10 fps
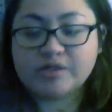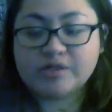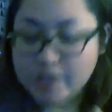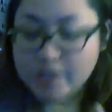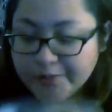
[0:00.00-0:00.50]

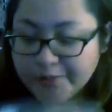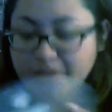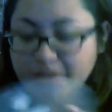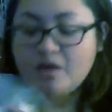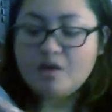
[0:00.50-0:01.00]
So
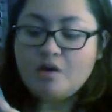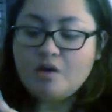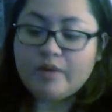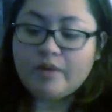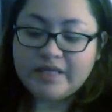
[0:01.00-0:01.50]

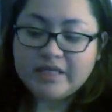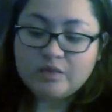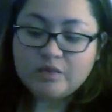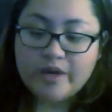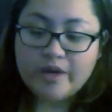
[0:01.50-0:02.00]
what I
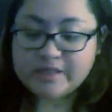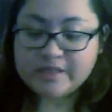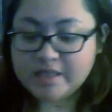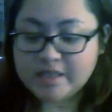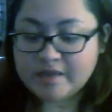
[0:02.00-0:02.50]
did was